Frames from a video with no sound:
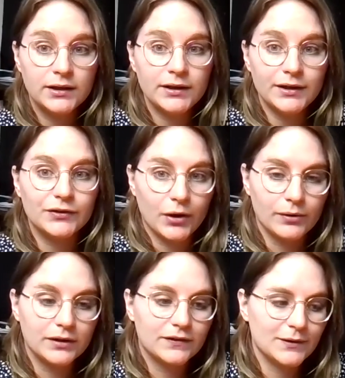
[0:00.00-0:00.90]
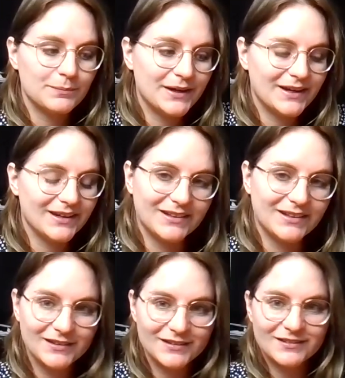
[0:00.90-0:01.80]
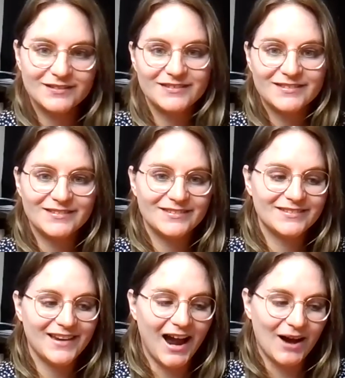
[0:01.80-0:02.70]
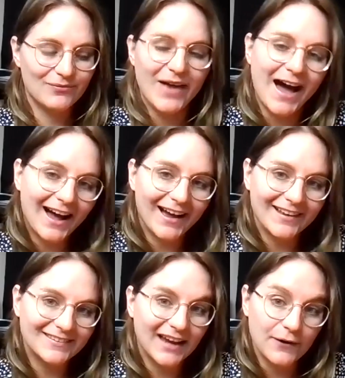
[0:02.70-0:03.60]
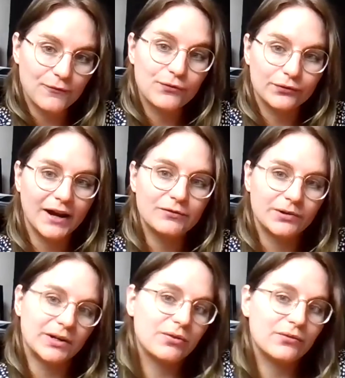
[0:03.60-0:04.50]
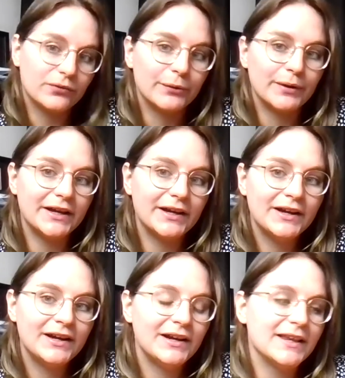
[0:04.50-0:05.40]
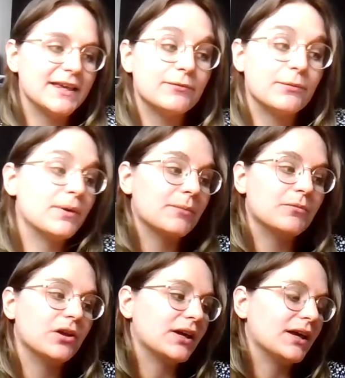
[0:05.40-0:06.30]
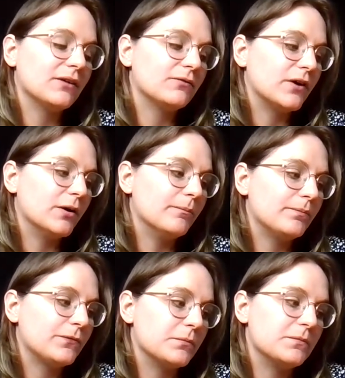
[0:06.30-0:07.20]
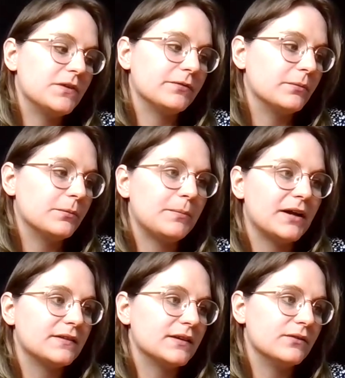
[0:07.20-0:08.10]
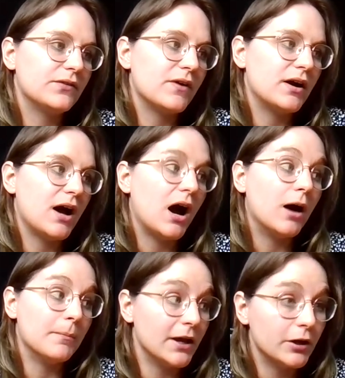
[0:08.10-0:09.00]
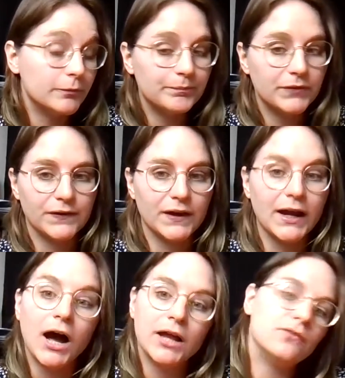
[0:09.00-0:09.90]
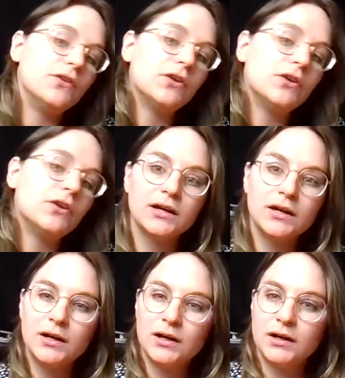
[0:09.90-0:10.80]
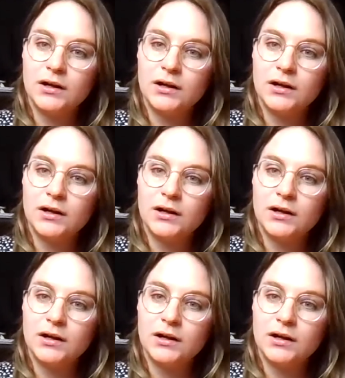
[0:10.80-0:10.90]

is going to be have that as a kind of thread running through it, even when I'm looking from different perspectives that aren't my own, as I kind of do for like